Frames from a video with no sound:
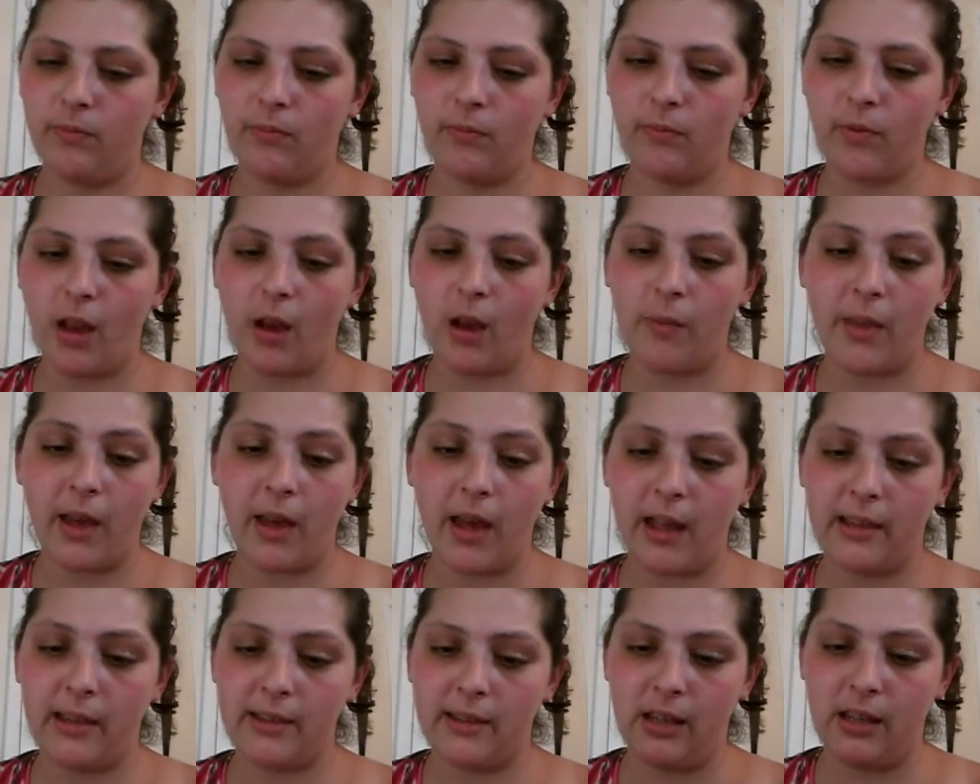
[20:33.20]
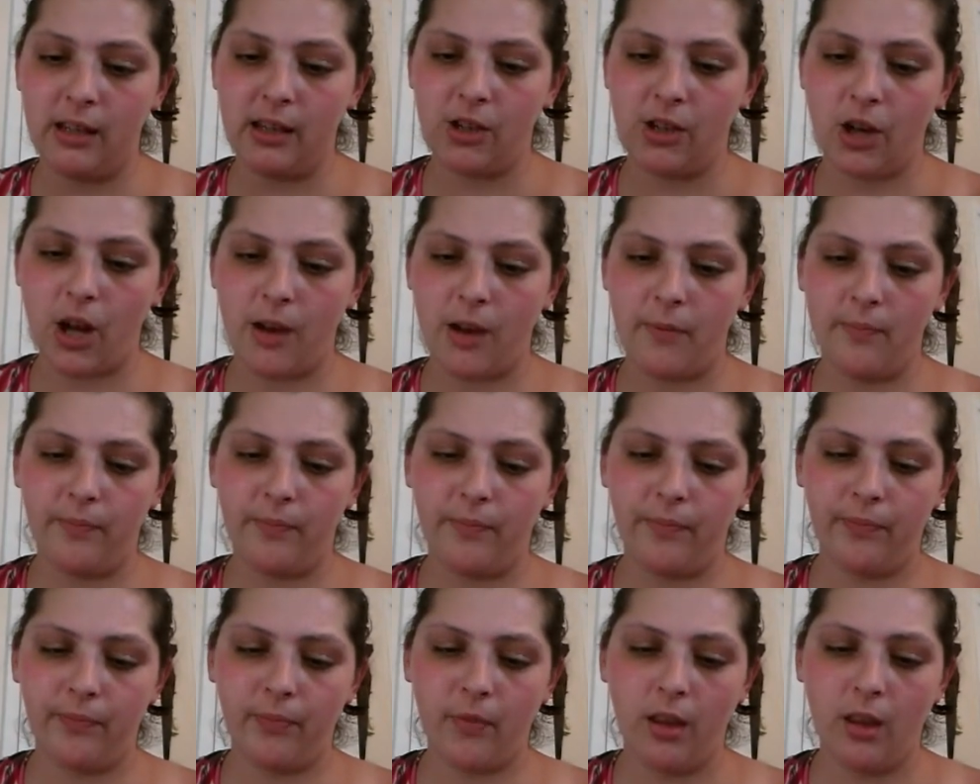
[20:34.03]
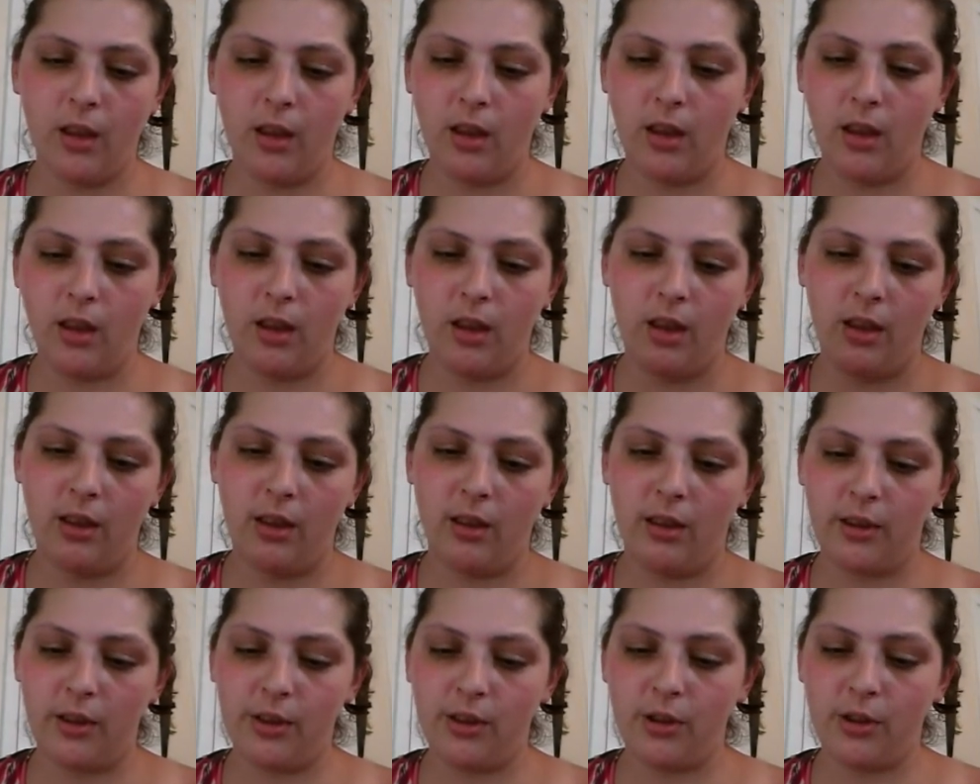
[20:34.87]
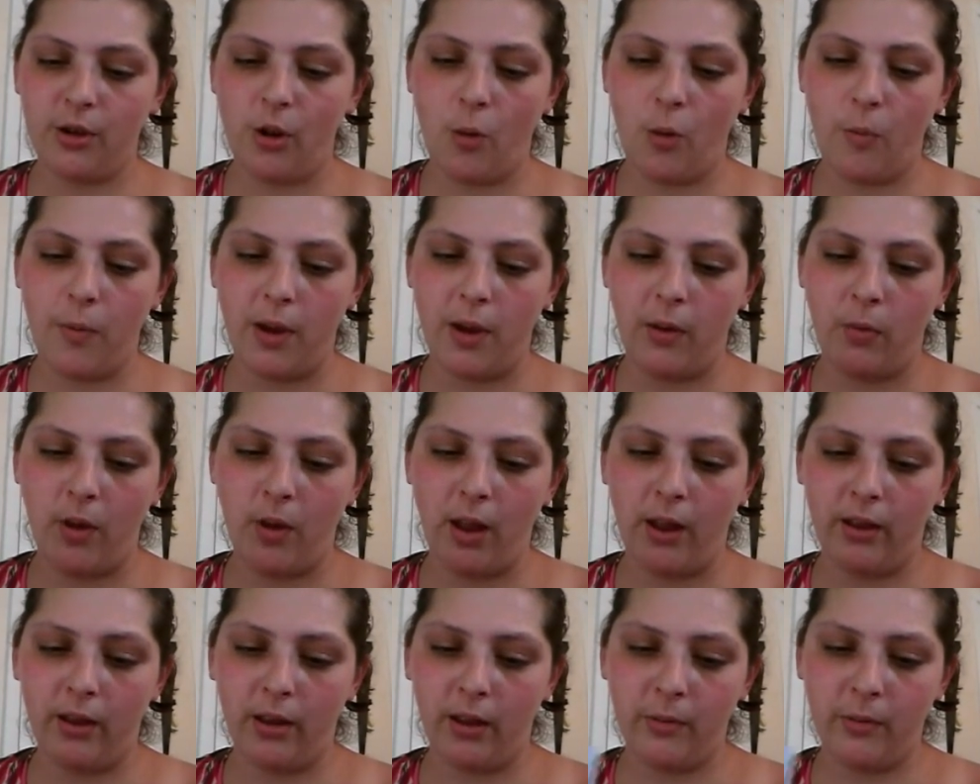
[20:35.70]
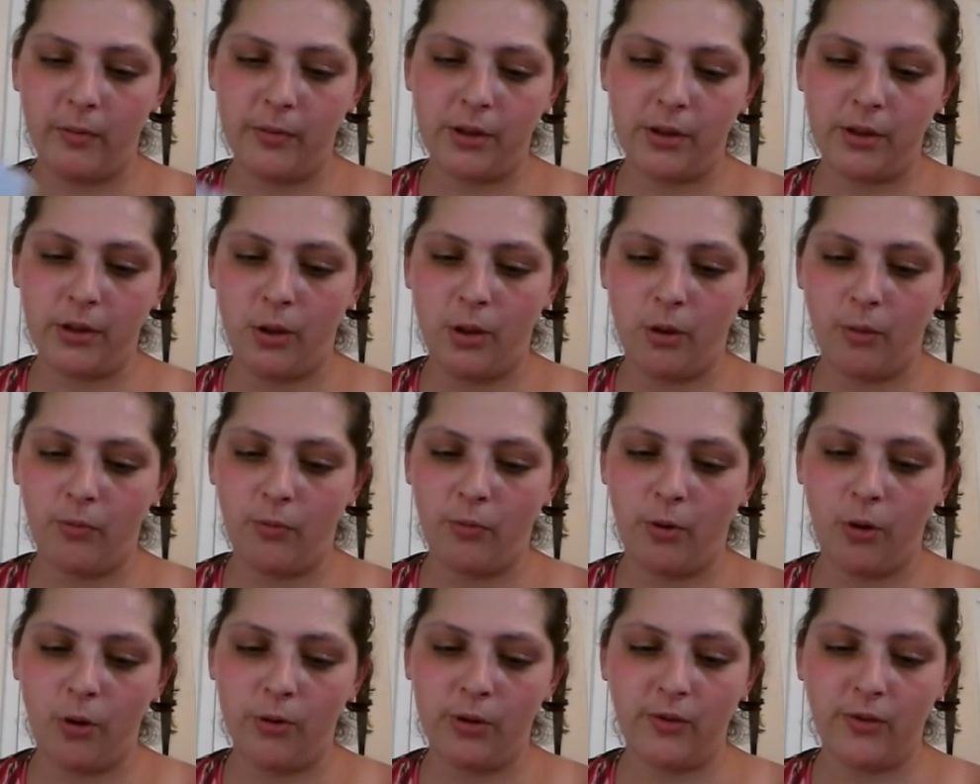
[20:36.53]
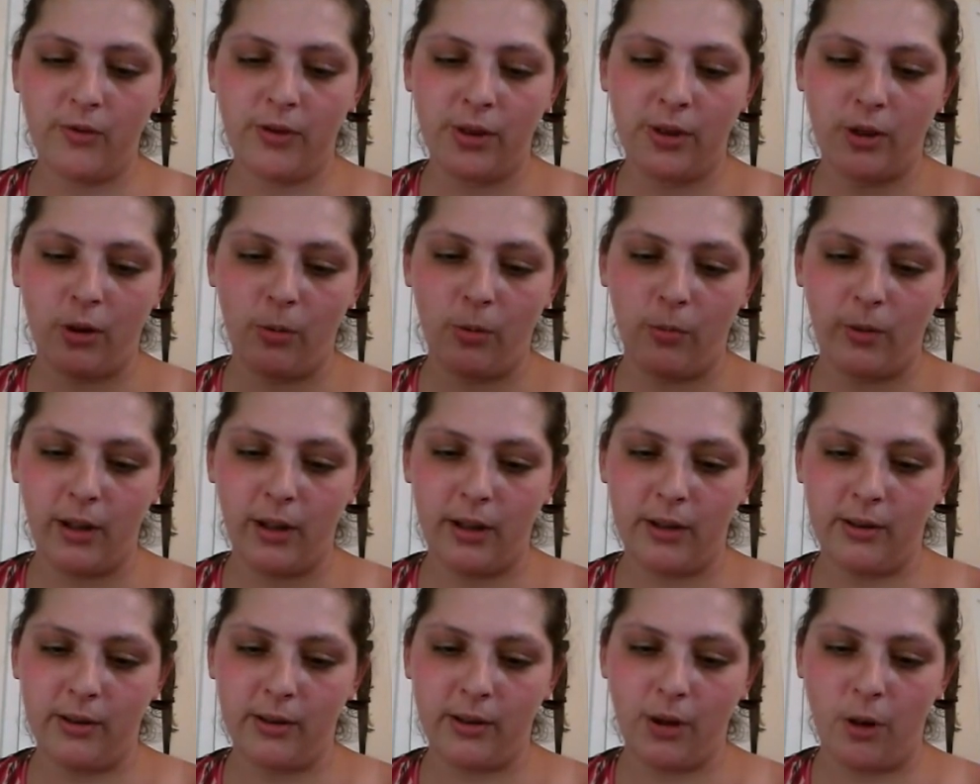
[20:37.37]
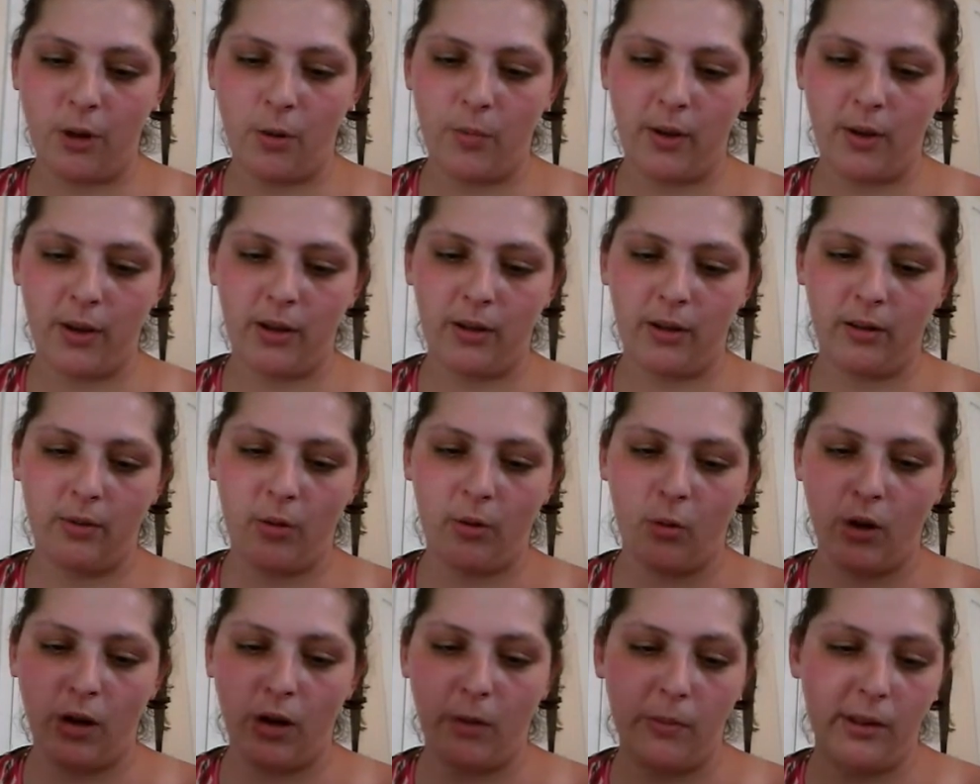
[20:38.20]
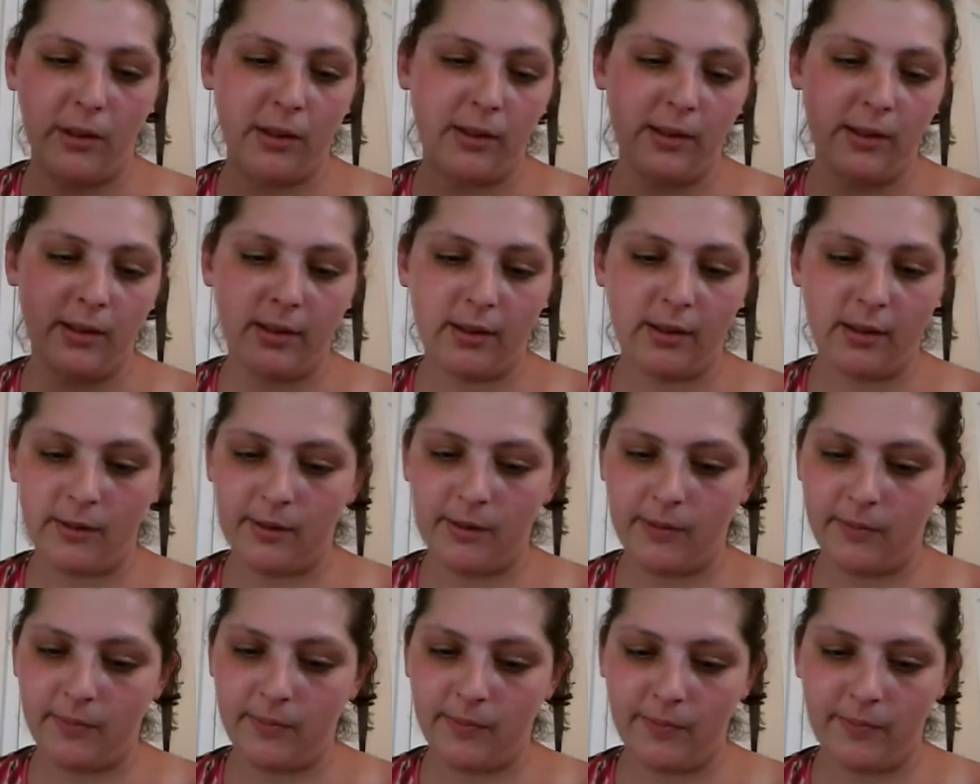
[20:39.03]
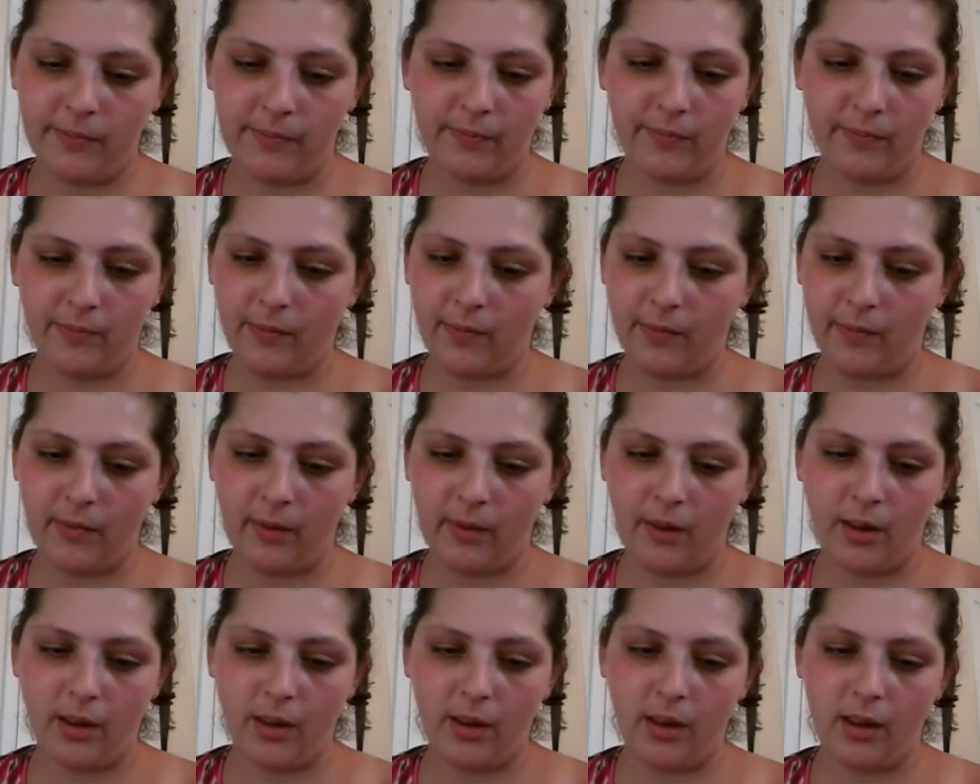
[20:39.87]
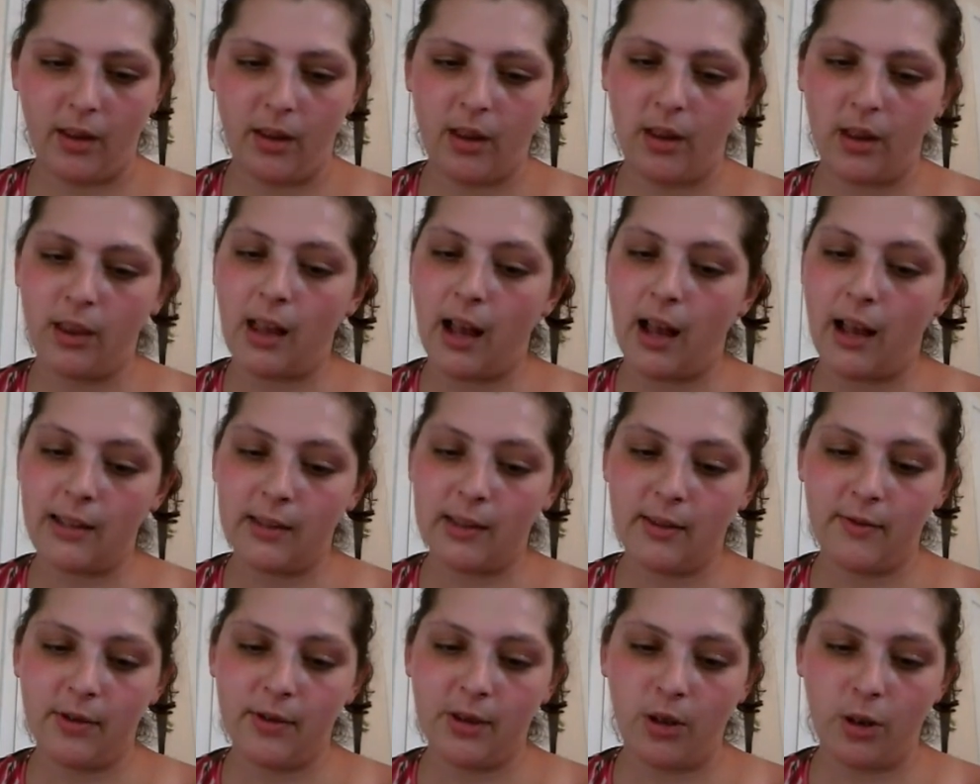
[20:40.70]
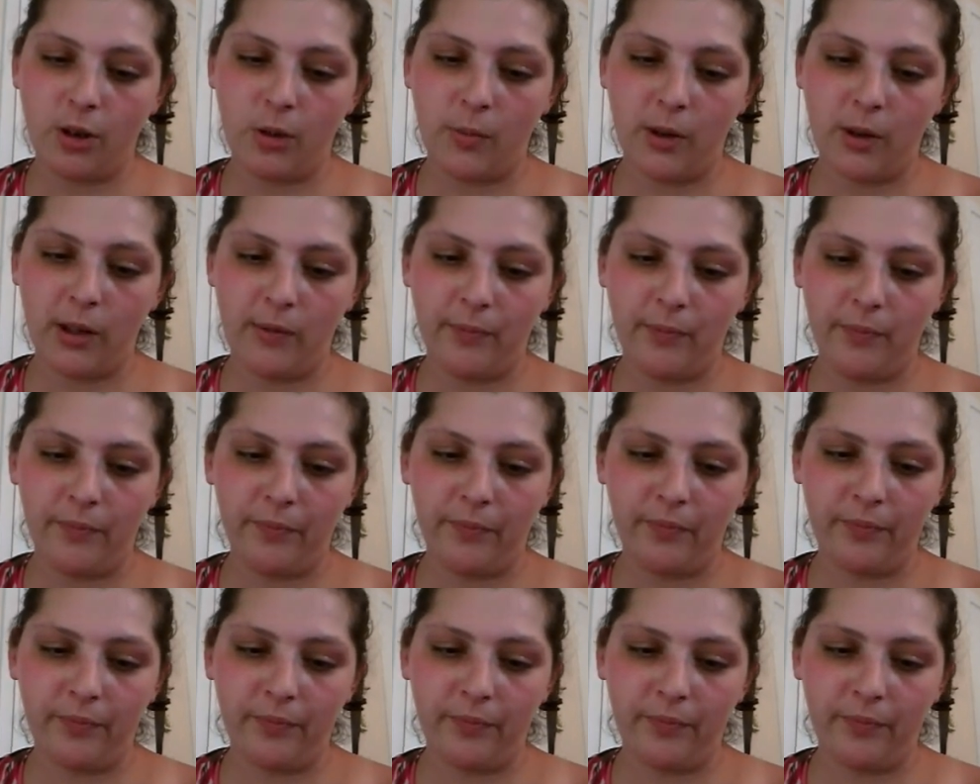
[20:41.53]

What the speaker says: that Etsy shop. Snowman Welcome, rows of snowmen, snowman ornaments, lots of snowmen.